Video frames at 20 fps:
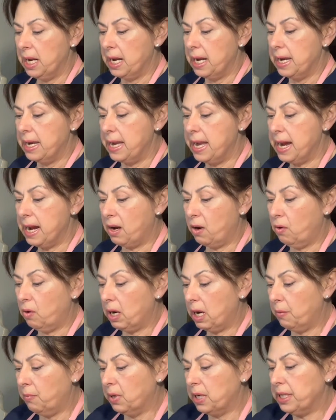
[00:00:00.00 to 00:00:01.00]
Now
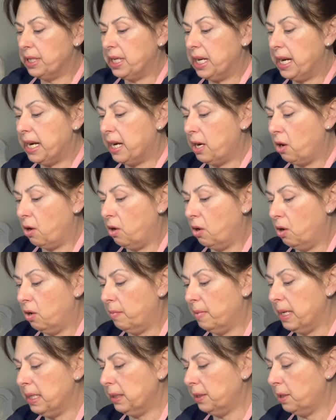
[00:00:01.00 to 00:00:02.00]
I want to take all
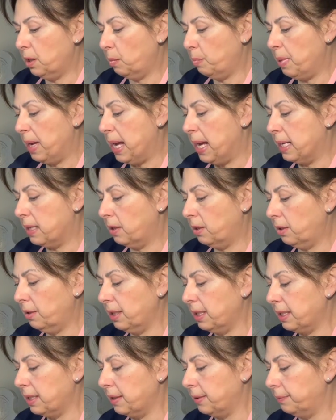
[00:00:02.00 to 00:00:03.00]
my little
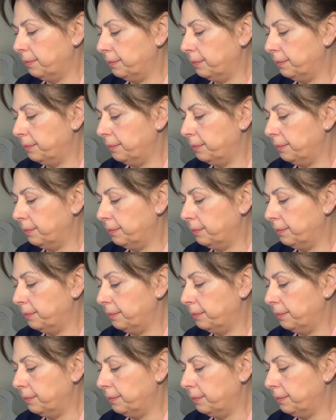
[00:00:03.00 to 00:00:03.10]
petals,